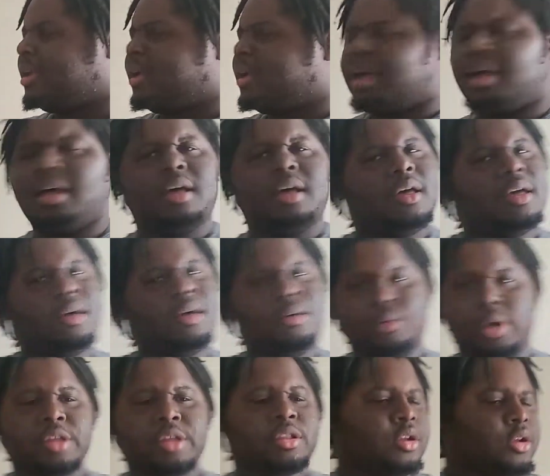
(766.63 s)

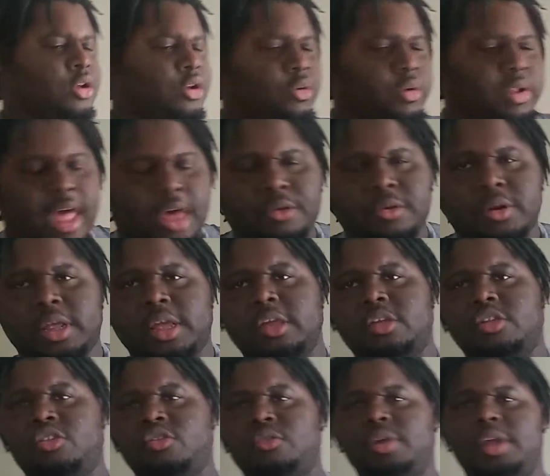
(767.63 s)
Wrestler who was out on
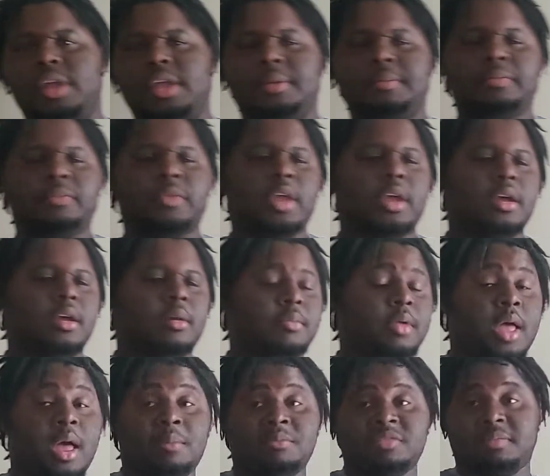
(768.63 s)
injury,
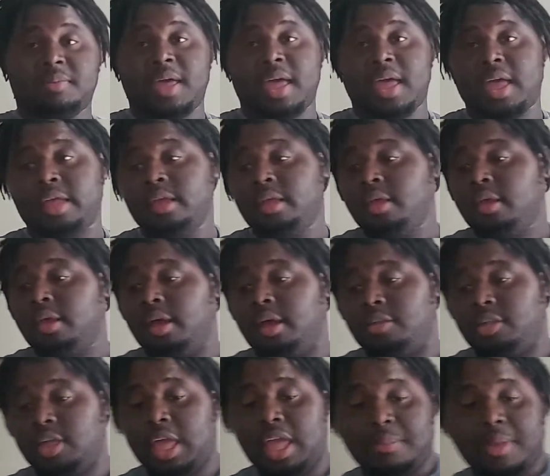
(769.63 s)
comes back.
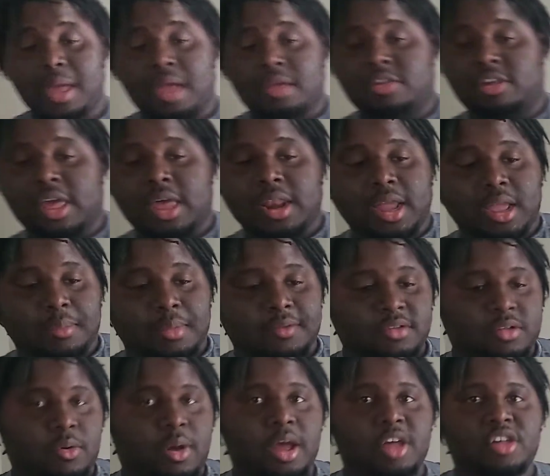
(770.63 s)
She came back. She got like a bit of a
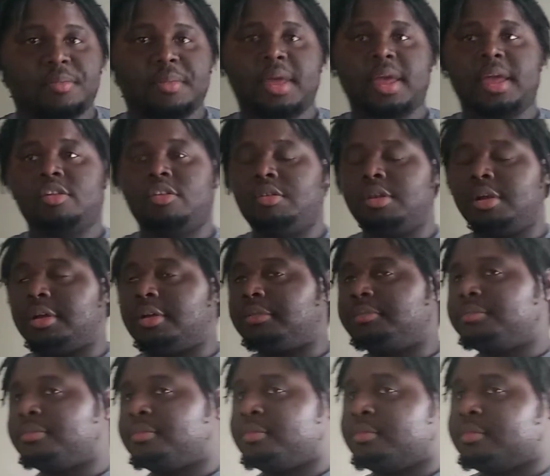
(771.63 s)
squash match, you
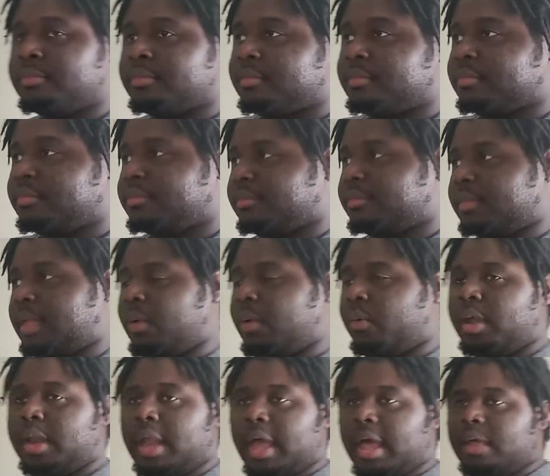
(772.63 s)
know, and
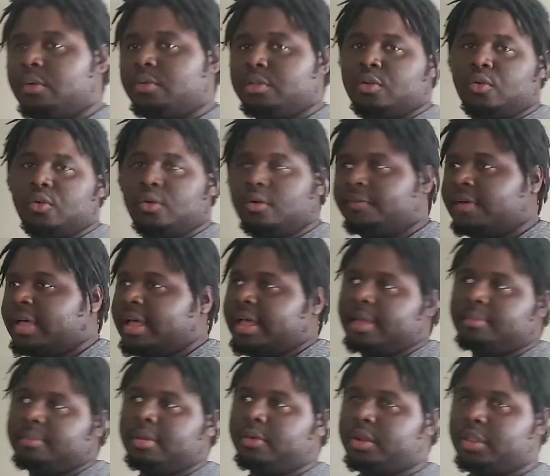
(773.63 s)
whatnot. It was cool,
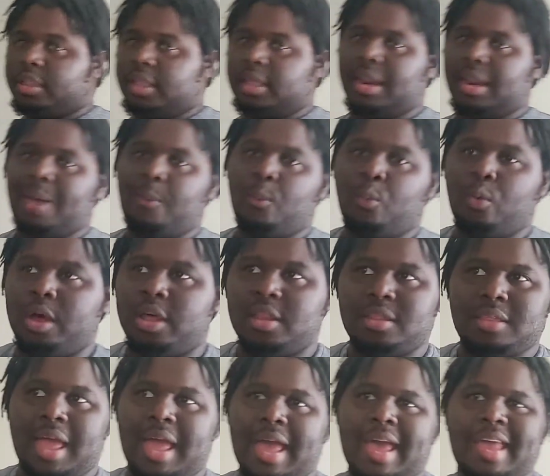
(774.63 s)
fine, did what it did.
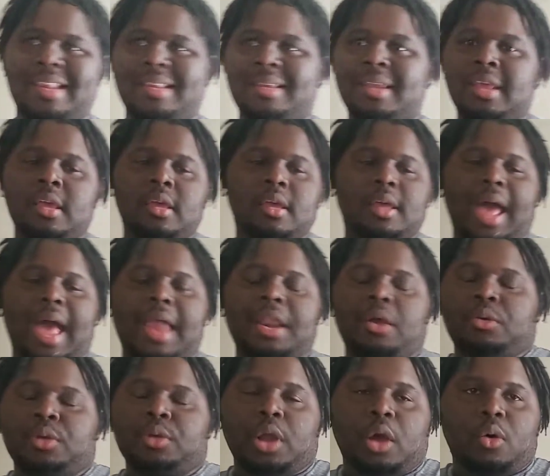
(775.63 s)
I
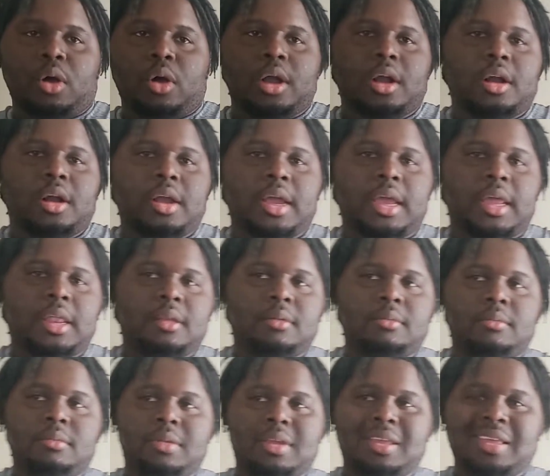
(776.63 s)
don't know her,
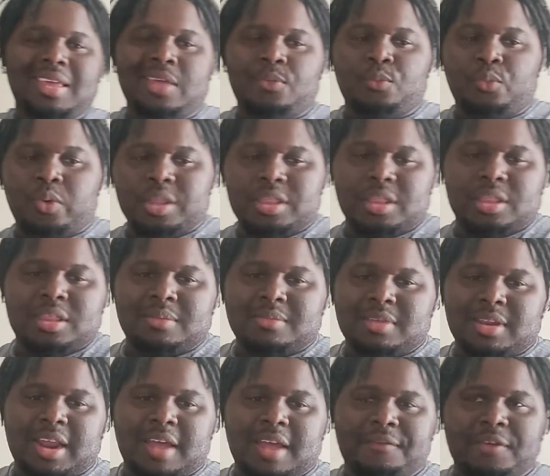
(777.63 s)
and it wasn't
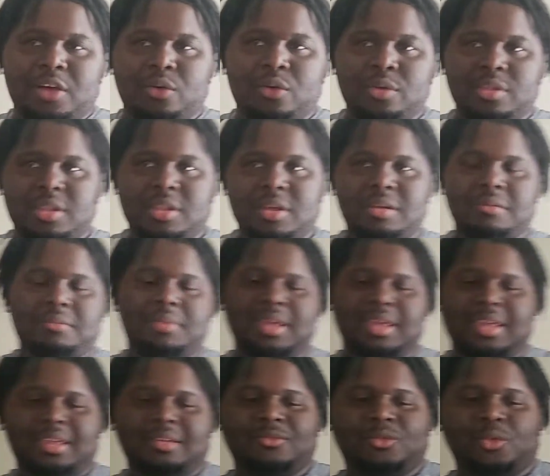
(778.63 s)
something that I felt was gonna
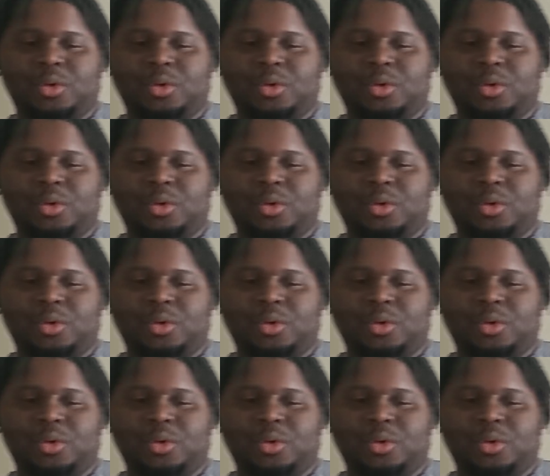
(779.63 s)
be.